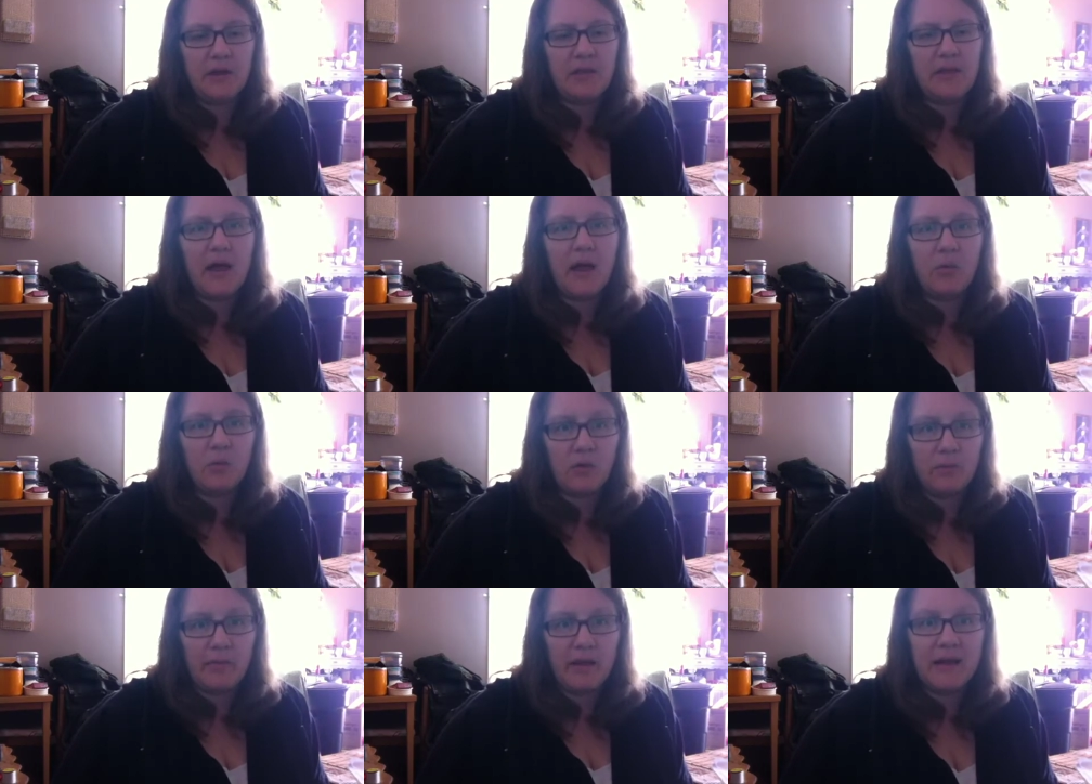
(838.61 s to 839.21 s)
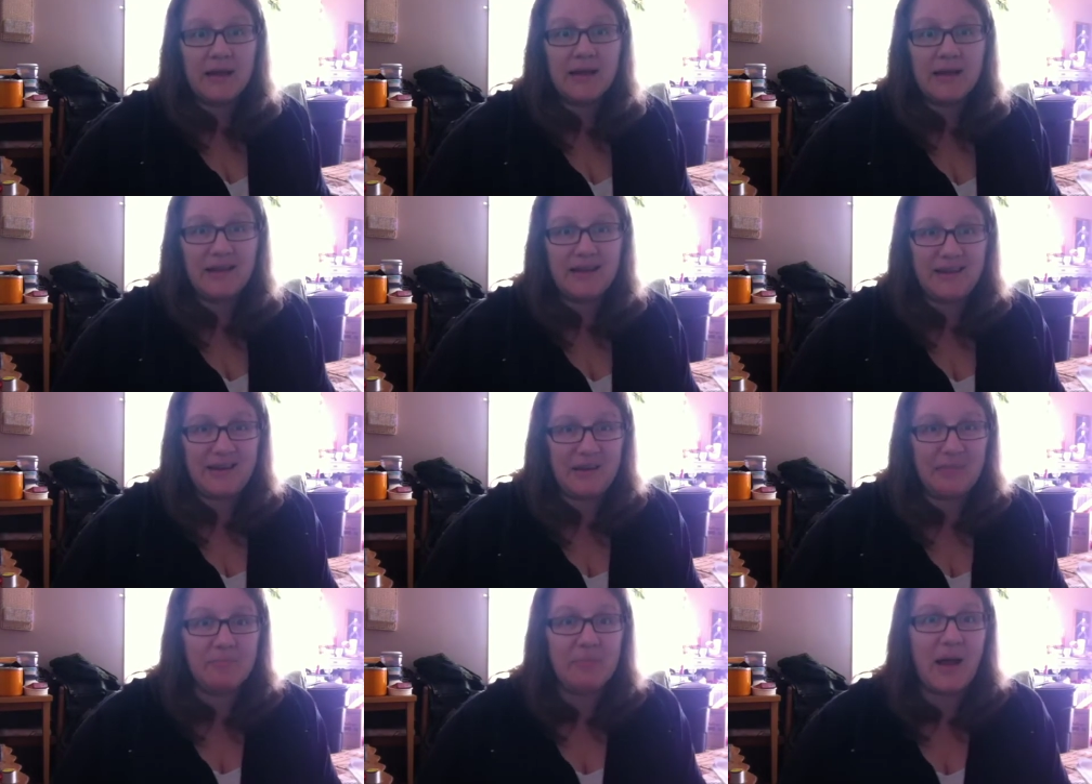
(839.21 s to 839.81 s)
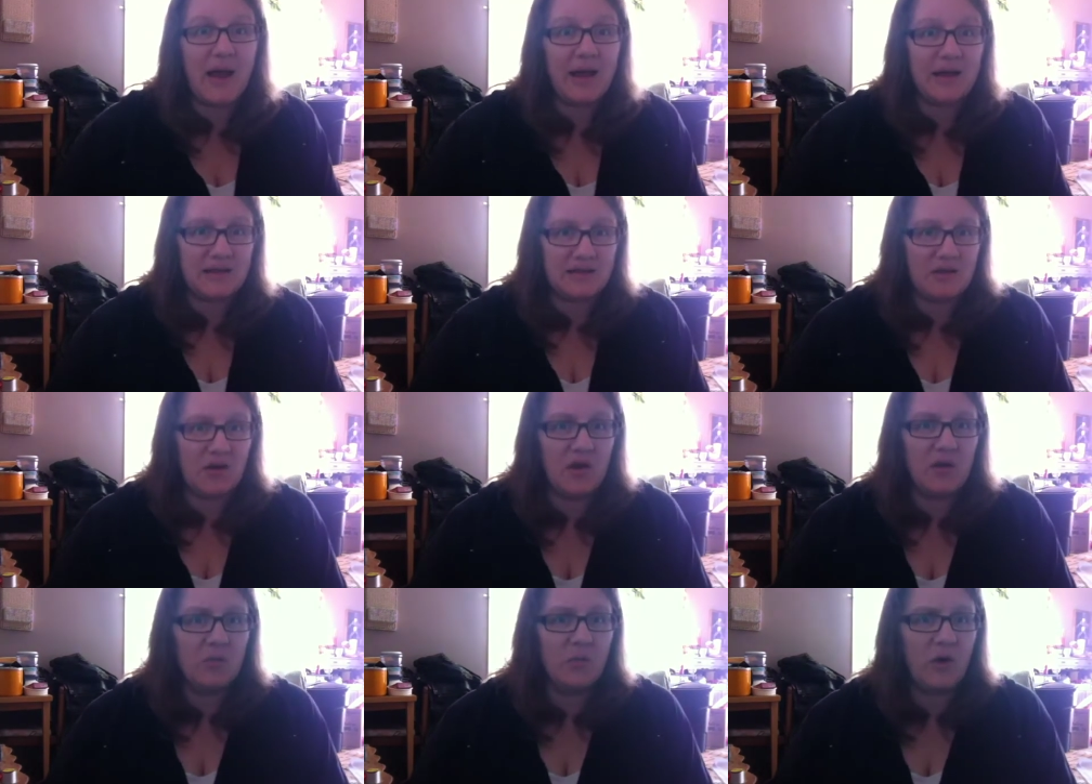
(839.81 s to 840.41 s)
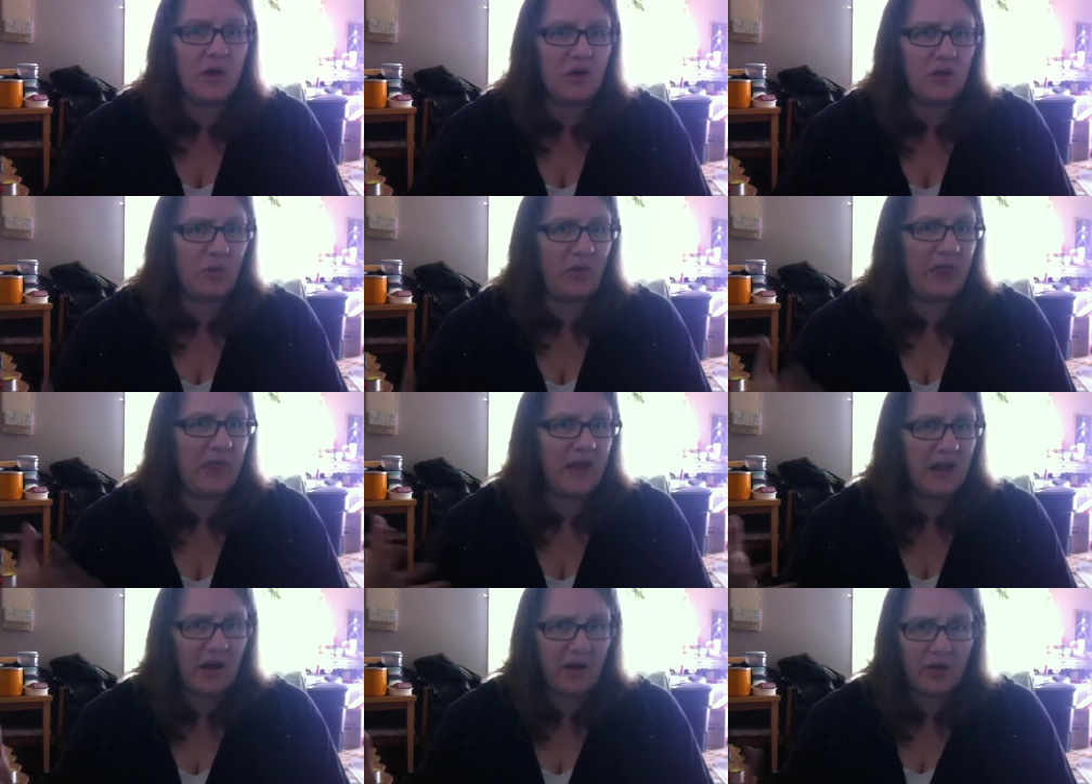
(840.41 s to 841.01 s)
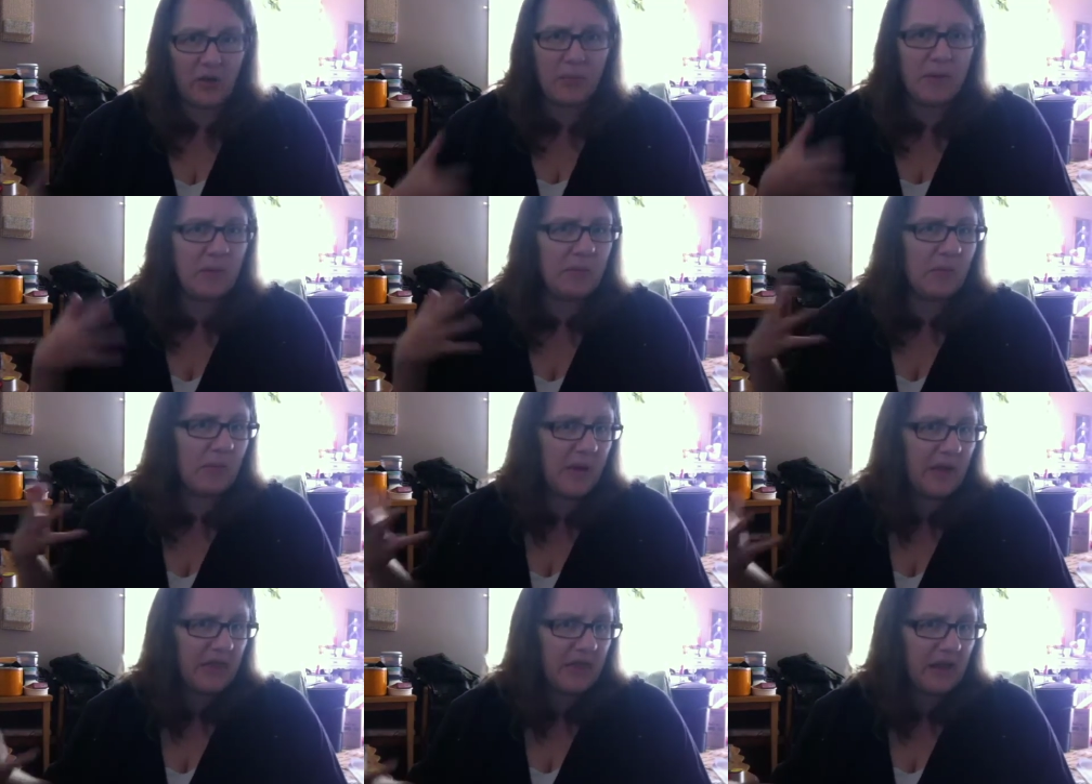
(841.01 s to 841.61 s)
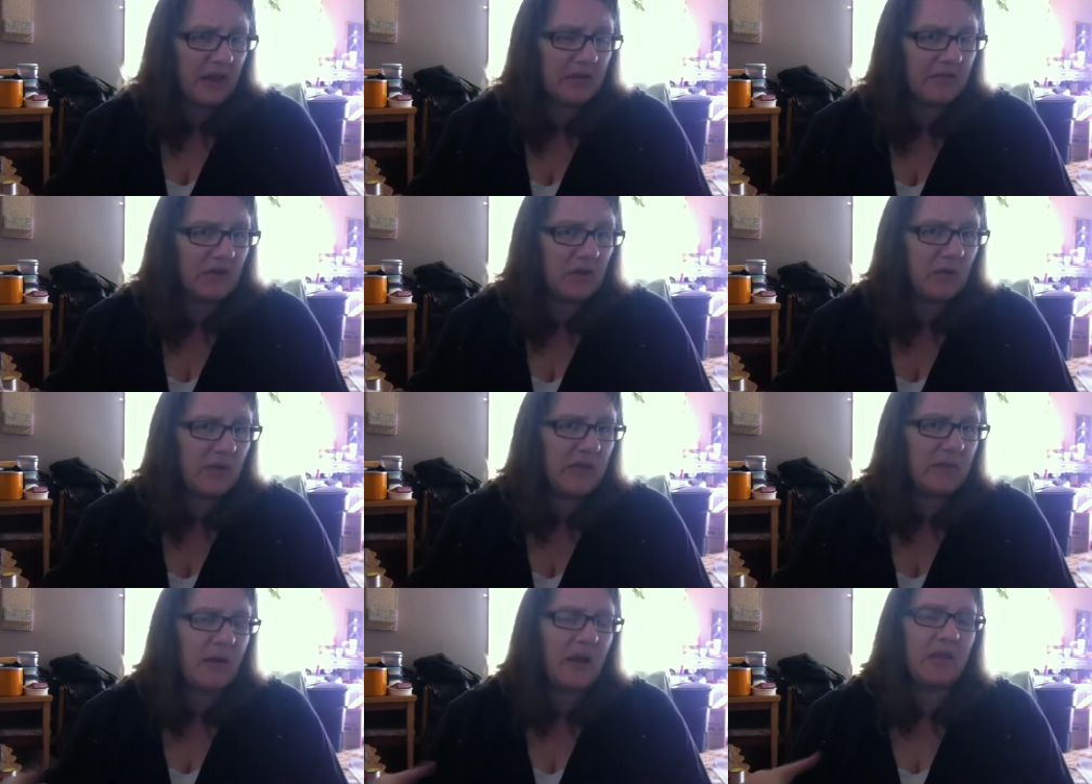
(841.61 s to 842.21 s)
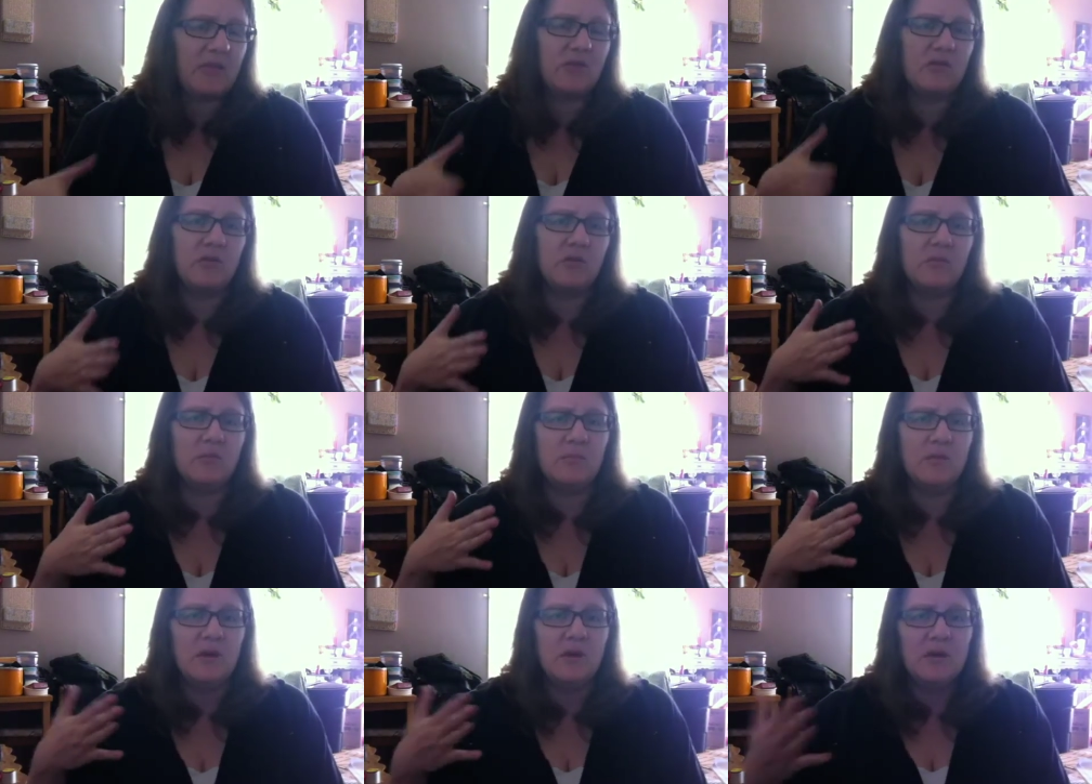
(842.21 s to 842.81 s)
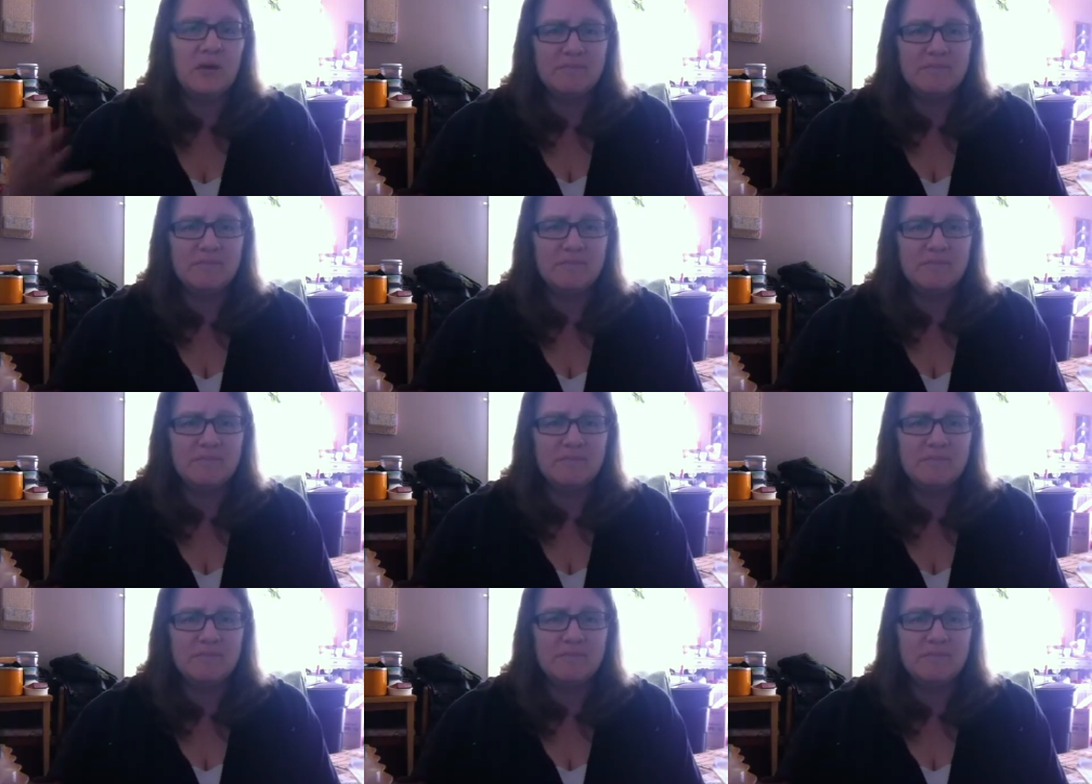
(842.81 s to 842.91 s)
that will make an impact on what you think other people might think of you in the bathroom.